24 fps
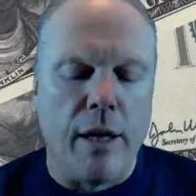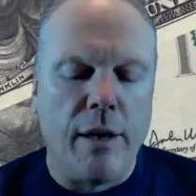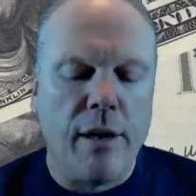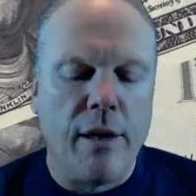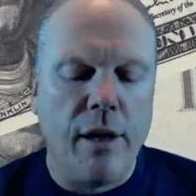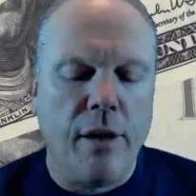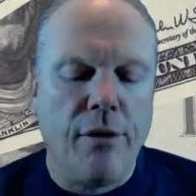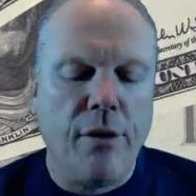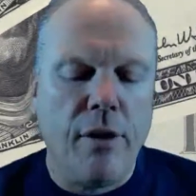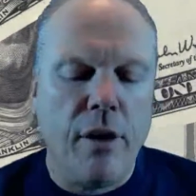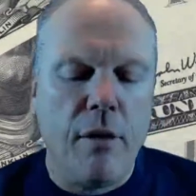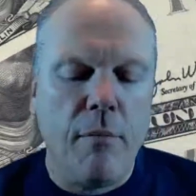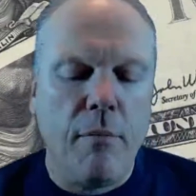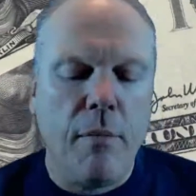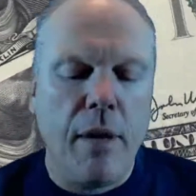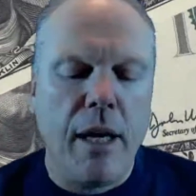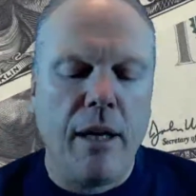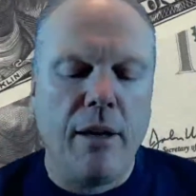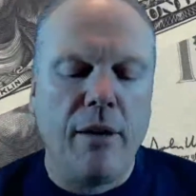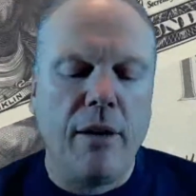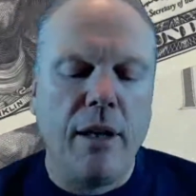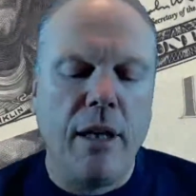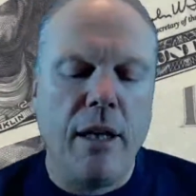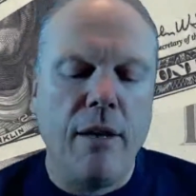that, doesn't it
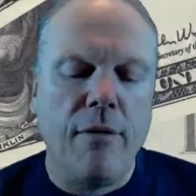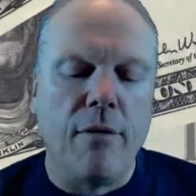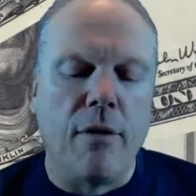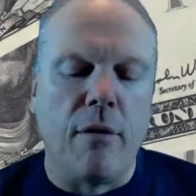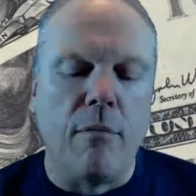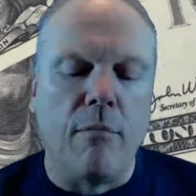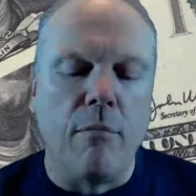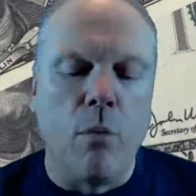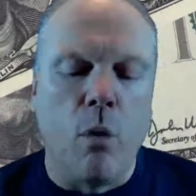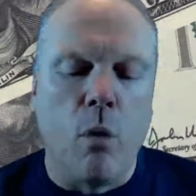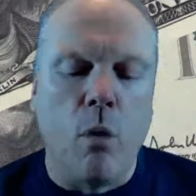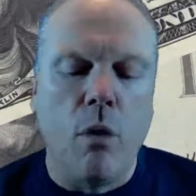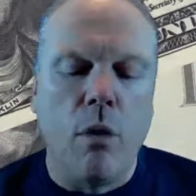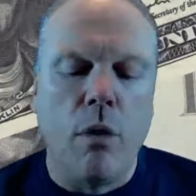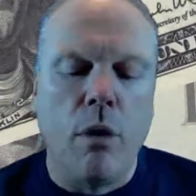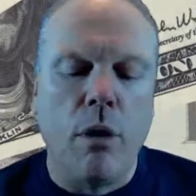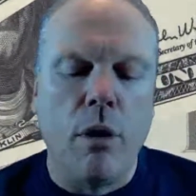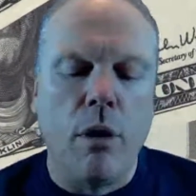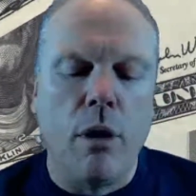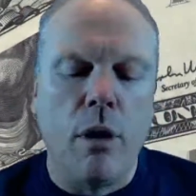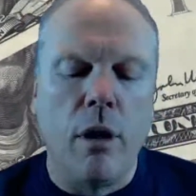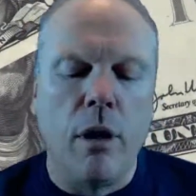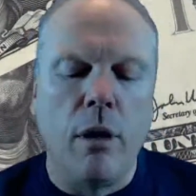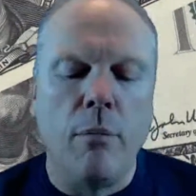make it even
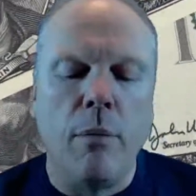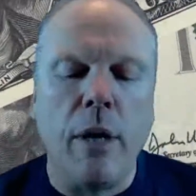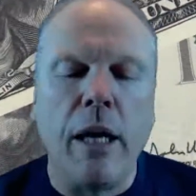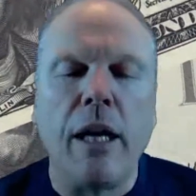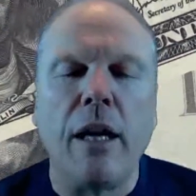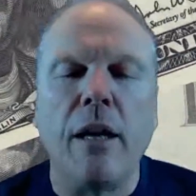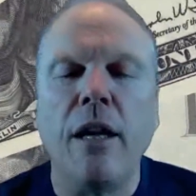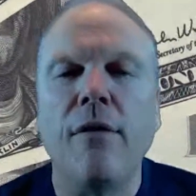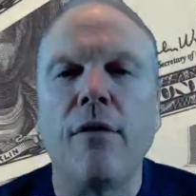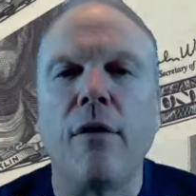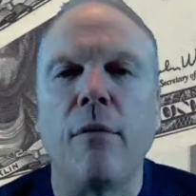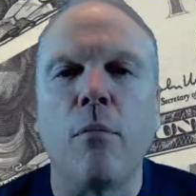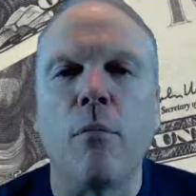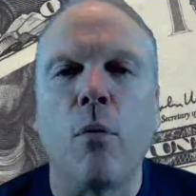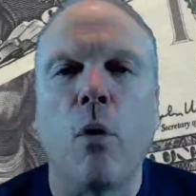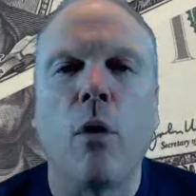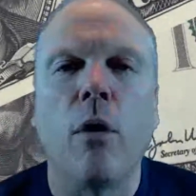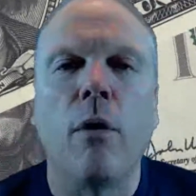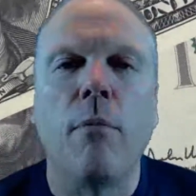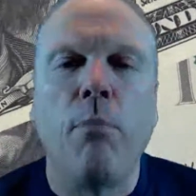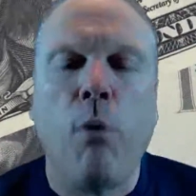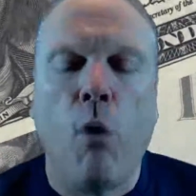more